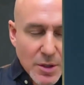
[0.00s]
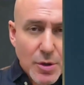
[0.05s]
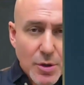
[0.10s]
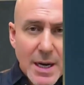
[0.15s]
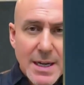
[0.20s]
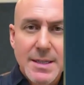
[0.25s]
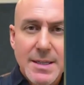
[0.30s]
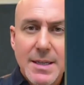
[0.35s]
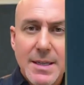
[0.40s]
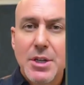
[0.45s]

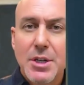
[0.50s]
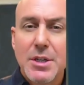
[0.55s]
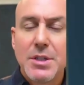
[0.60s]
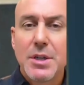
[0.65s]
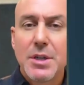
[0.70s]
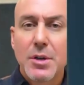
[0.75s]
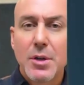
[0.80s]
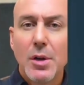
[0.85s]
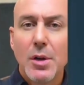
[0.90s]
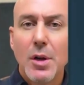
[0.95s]
transition
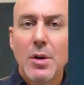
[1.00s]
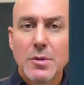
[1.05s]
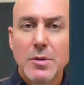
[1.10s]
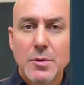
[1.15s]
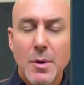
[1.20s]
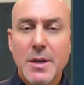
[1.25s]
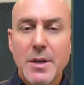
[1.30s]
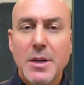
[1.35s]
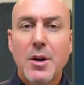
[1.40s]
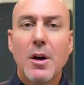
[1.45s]
to
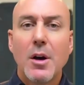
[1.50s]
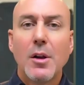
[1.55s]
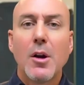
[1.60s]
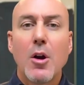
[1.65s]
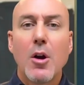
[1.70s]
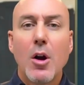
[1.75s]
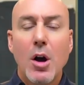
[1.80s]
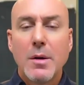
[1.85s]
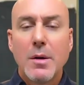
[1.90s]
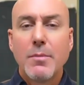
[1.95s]
close, what we call
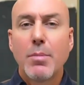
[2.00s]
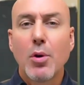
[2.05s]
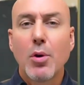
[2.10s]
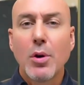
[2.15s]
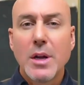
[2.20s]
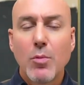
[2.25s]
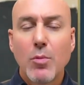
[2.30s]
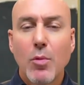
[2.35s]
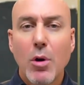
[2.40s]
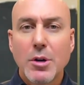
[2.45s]
our
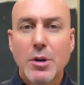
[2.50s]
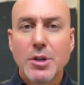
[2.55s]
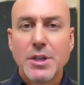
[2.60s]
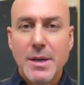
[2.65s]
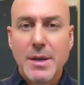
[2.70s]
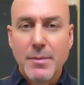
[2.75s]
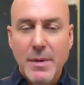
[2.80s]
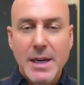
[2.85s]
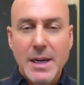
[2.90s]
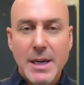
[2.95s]
onboarding
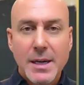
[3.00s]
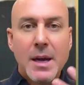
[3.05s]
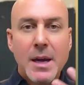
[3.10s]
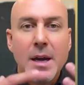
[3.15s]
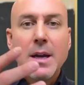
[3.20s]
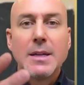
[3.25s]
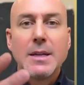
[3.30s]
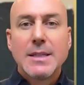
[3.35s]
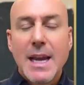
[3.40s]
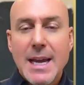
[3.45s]
worksheet, meaning
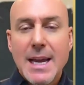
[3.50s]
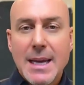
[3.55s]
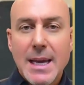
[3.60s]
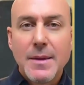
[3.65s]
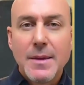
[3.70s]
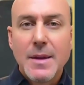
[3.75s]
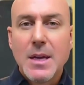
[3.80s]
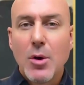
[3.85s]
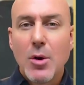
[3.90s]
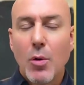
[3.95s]

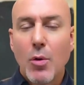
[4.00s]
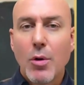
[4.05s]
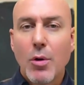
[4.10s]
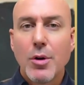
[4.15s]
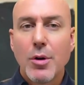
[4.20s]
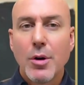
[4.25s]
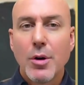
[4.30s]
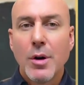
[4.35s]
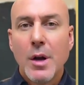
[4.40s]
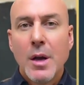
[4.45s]
taking the
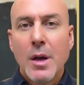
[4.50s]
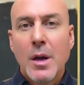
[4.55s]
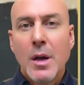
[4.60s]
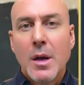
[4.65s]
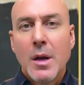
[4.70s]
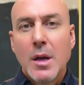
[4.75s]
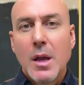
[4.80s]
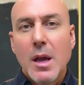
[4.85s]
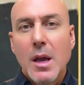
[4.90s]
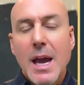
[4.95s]
order.
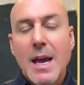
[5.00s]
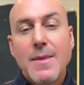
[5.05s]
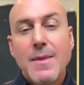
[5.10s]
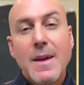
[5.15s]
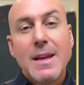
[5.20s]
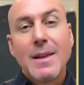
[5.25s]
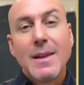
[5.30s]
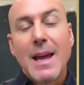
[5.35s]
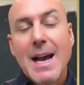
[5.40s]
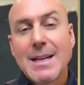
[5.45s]
And
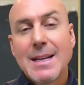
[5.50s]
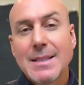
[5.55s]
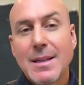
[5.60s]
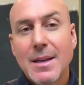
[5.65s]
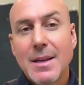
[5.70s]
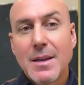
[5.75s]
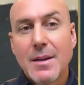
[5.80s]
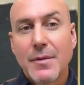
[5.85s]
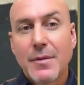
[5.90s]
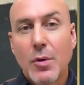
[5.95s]
then
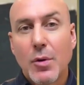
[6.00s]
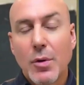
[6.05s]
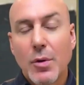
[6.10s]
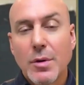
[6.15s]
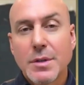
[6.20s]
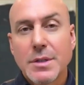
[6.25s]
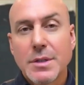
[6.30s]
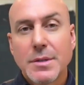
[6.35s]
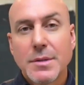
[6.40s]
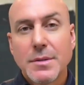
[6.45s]
lastly, of
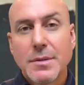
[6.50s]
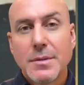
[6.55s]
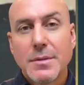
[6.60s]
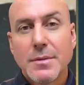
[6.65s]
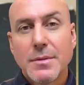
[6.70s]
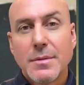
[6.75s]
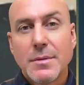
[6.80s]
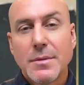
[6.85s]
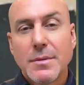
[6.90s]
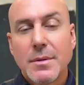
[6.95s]
course,
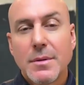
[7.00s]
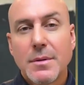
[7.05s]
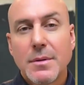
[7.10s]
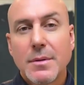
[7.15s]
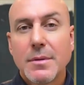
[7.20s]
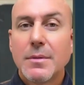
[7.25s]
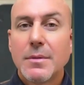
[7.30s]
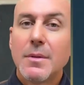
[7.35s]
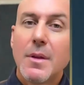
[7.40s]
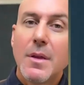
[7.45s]

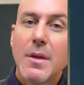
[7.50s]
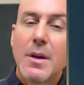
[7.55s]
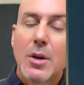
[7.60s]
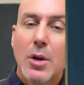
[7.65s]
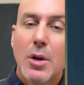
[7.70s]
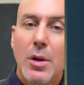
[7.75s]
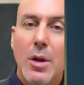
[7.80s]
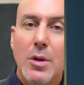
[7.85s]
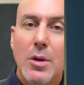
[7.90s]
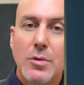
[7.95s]
the
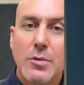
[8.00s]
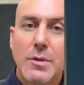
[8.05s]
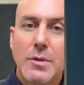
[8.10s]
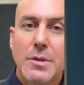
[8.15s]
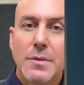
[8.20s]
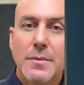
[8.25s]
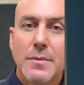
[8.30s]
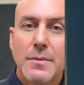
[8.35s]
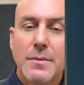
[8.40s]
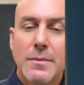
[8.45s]

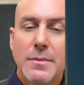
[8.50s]
close.